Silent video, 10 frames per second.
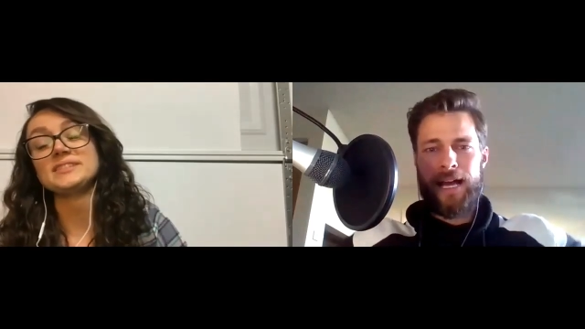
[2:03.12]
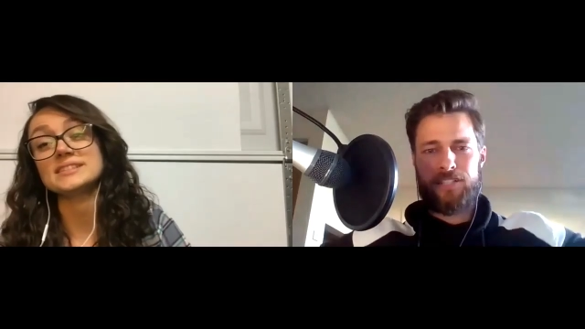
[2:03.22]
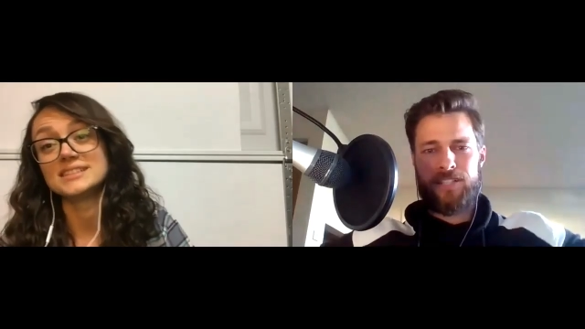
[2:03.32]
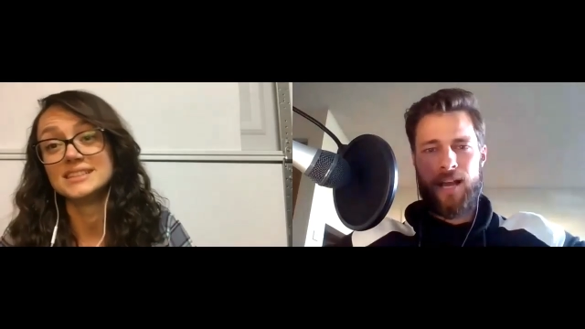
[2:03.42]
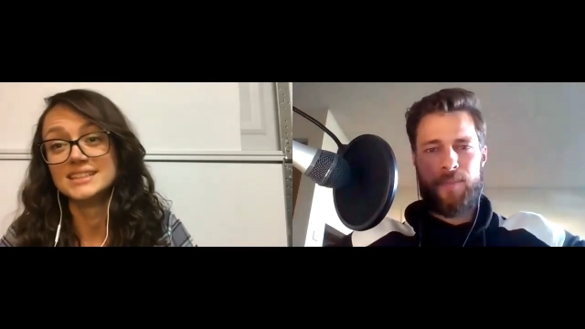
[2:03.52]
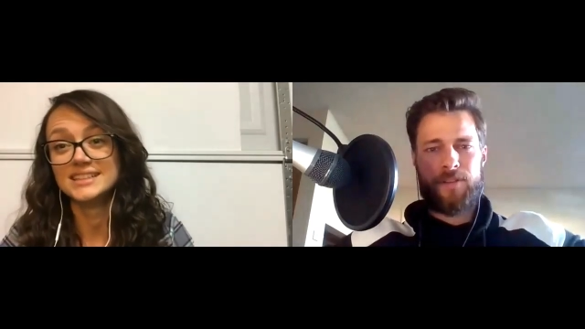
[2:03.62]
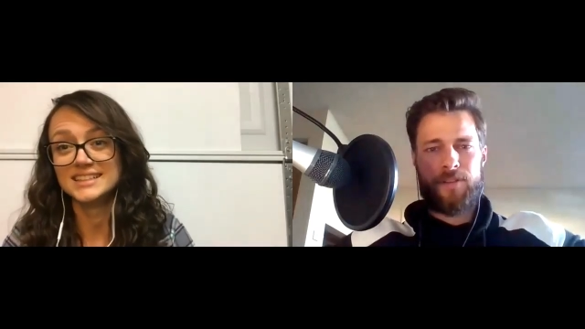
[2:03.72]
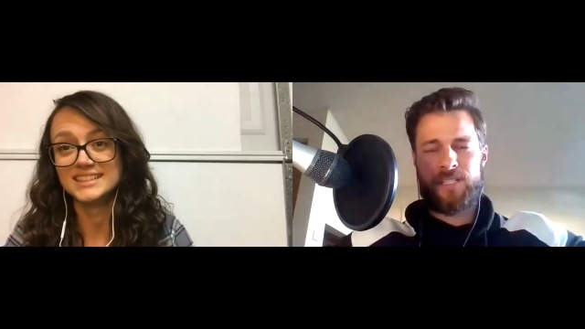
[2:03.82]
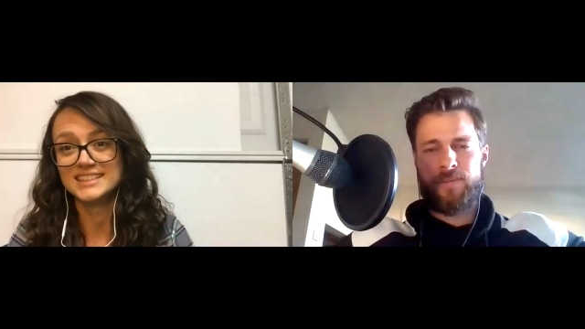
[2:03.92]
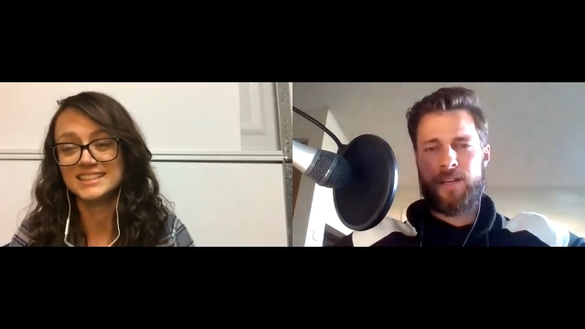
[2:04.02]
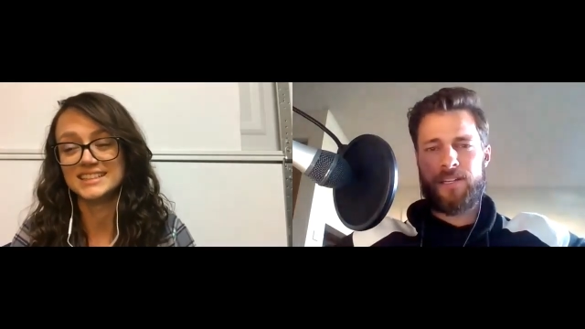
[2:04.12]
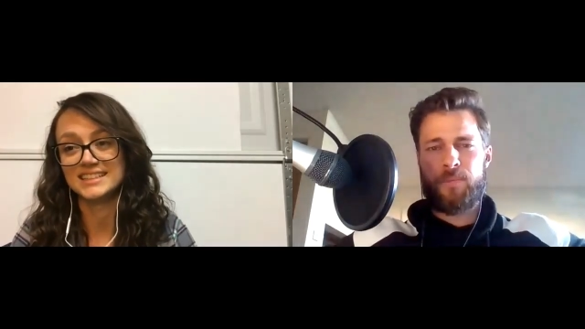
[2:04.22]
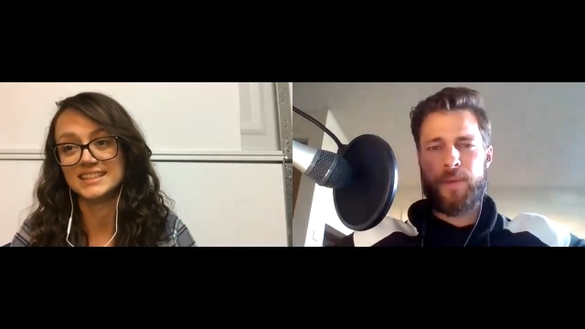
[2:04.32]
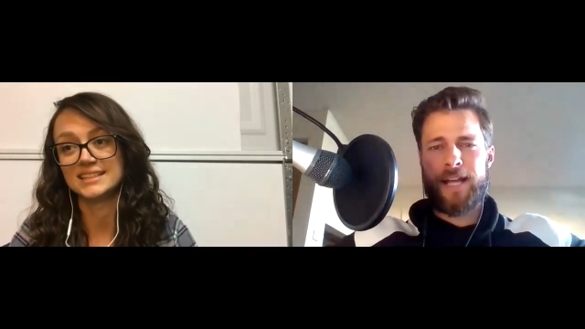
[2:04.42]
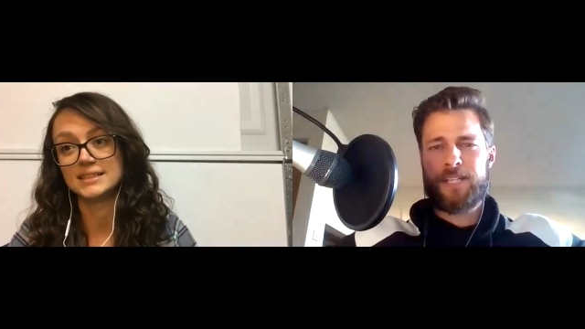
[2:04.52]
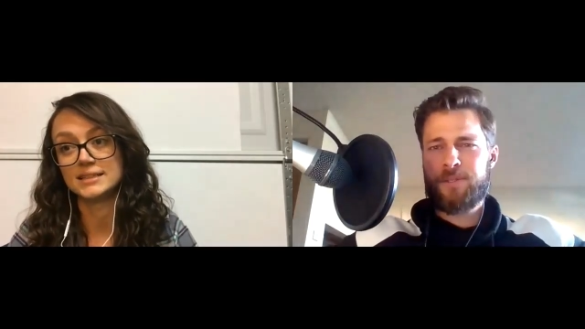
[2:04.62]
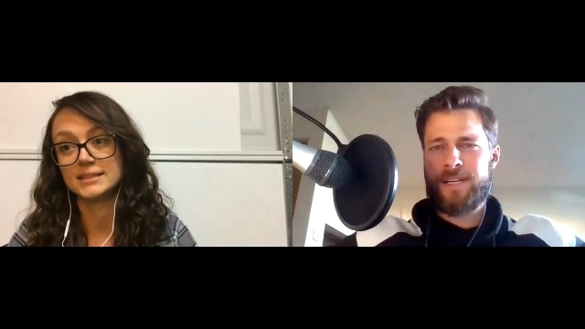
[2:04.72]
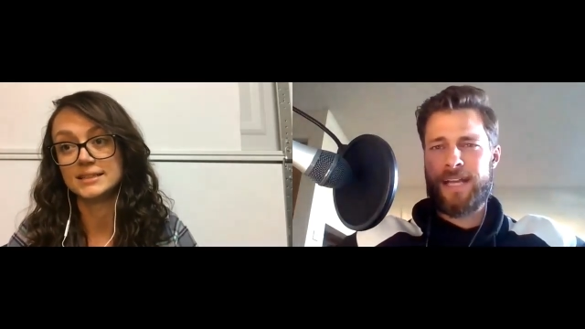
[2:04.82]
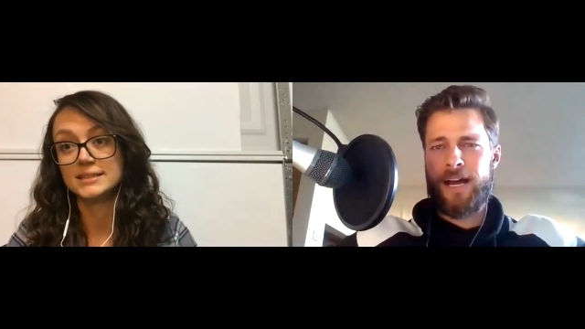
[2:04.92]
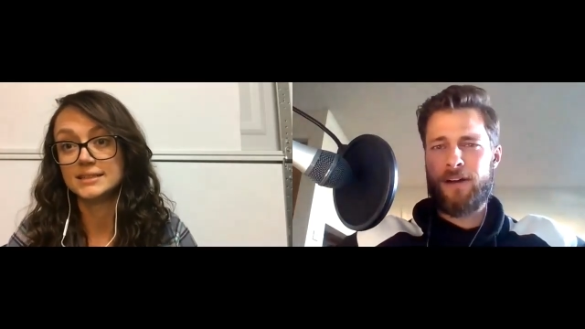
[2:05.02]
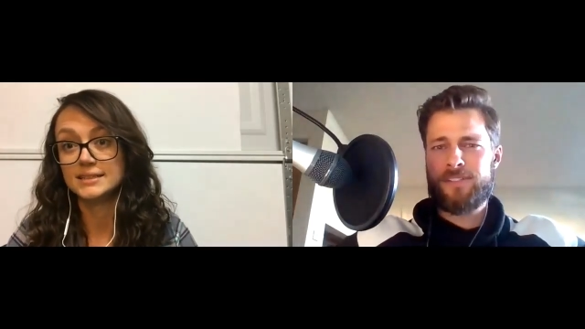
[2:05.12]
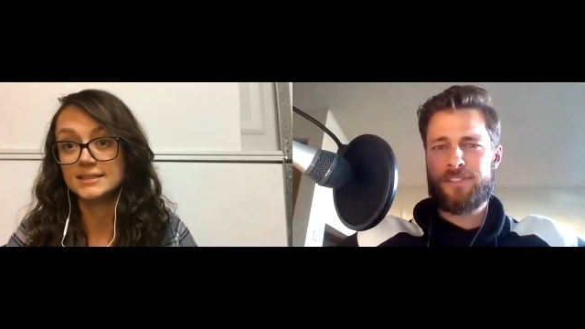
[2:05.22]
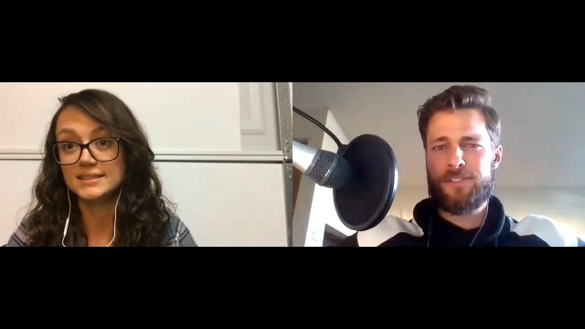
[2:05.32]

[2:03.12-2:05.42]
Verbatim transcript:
Speaker 1: actually, I'm curious about your backstory now, since